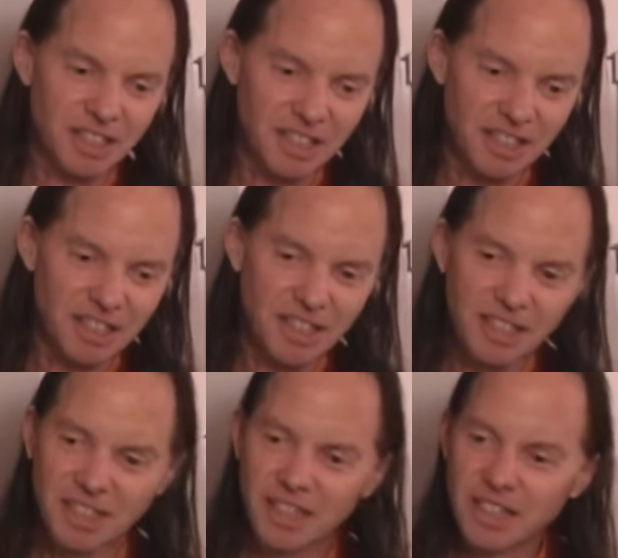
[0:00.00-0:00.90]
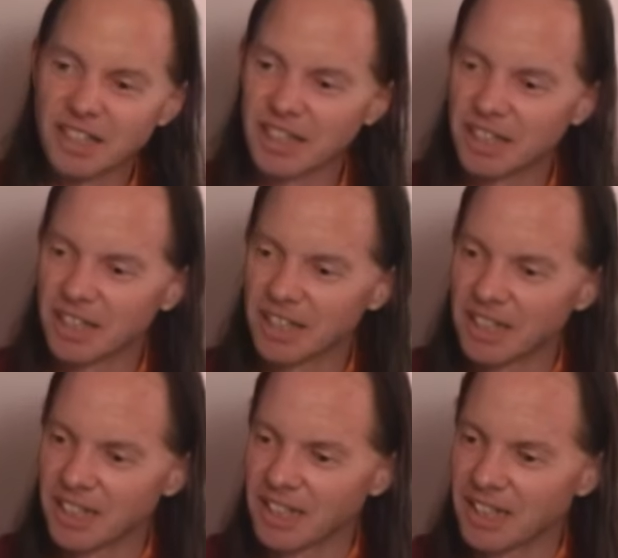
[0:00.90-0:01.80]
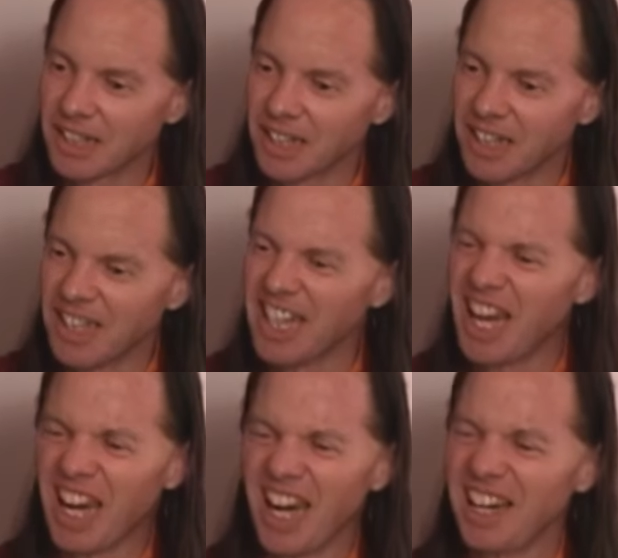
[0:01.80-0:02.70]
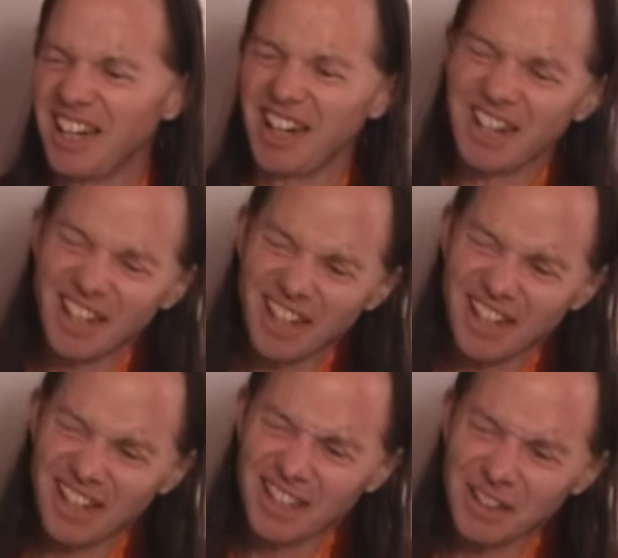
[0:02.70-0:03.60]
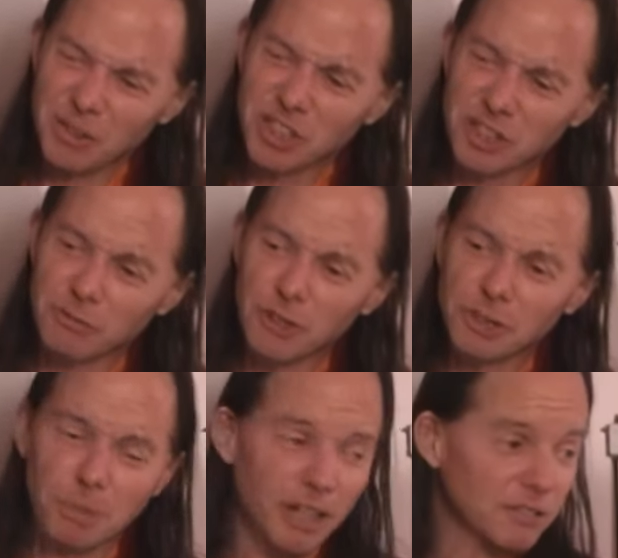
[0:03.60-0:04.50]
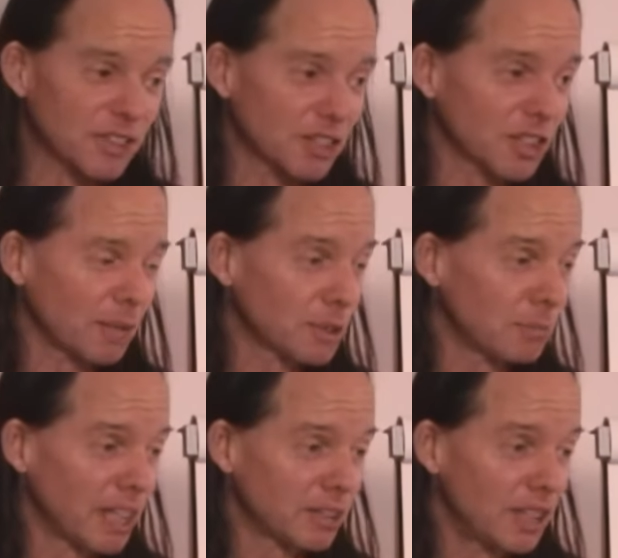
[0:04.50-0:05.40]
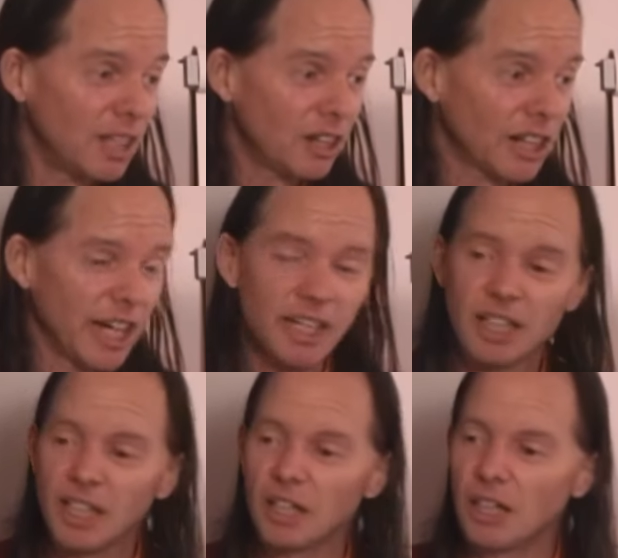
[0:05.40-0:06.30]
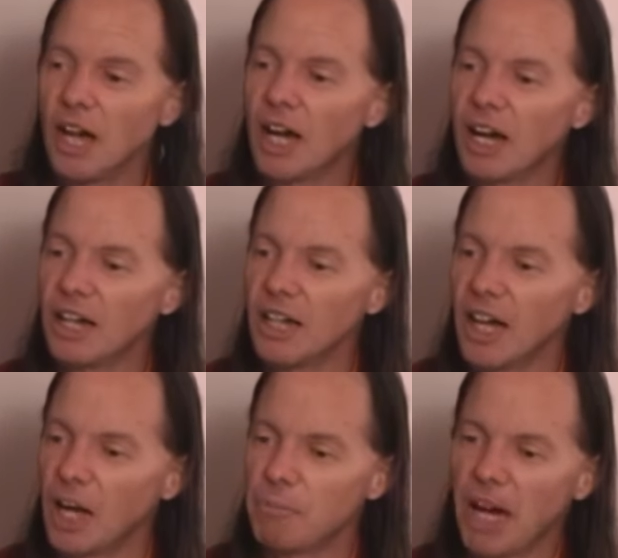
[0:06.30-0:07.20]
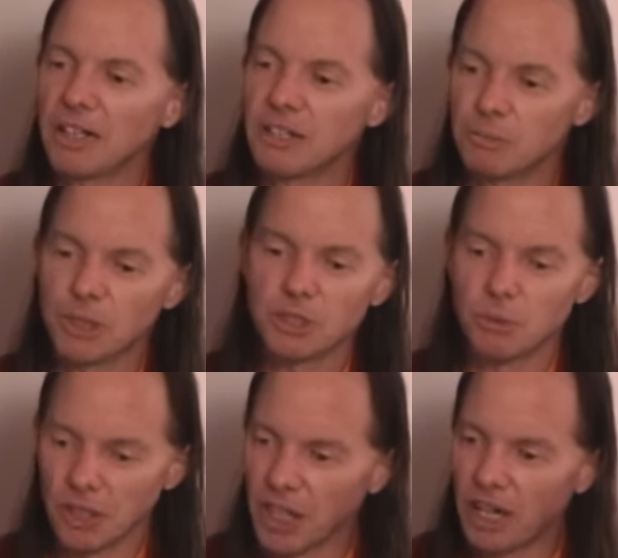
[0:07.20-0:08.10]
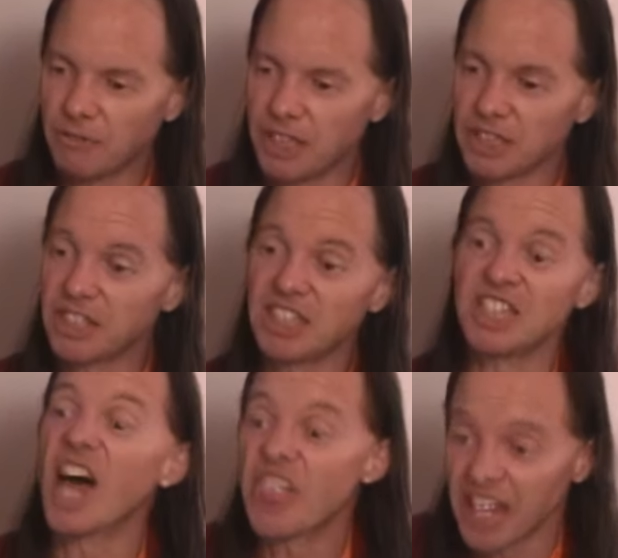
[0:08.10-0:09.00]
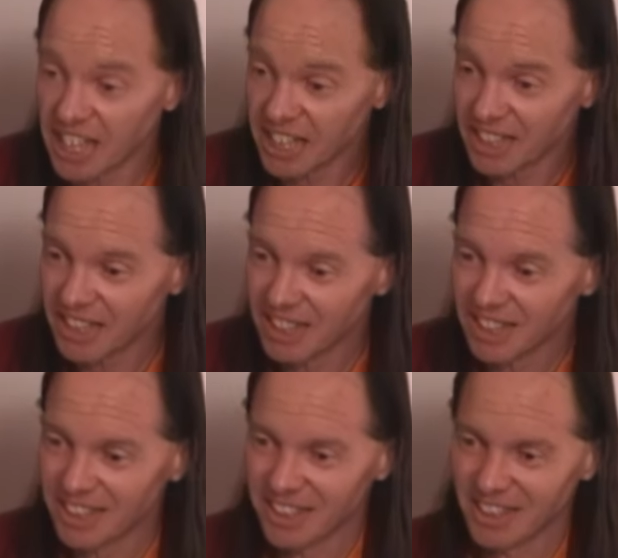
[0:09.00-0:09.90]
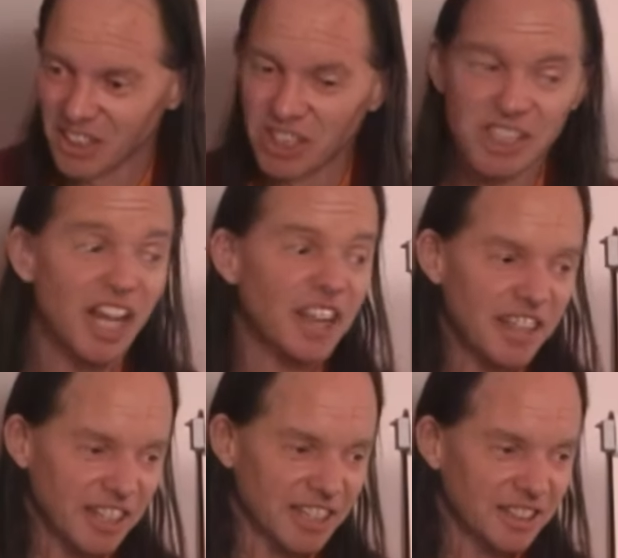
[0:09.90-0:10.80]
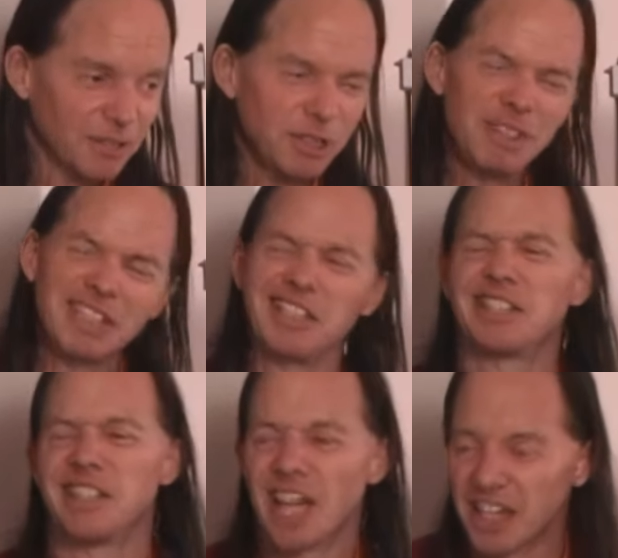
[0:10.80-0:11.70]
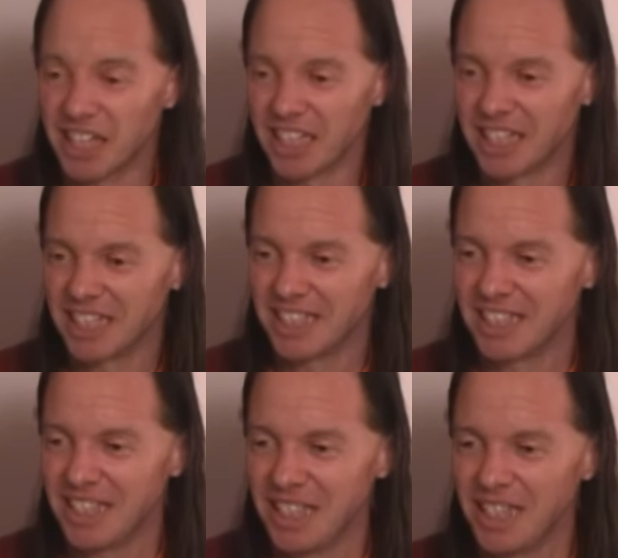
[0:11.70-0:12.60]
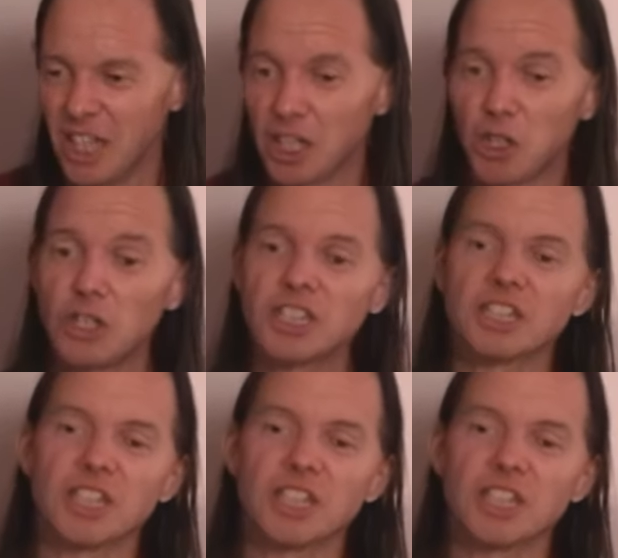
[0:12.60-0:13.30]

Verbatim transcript: Um, non objectifying compassion. Yeah, which is the first part of Je Tsongkapa's mantra. Yeah. Okay? Uh, I bow to the person with love that sees nothing. Sees nothing. What do you mean sees nothing? It looks at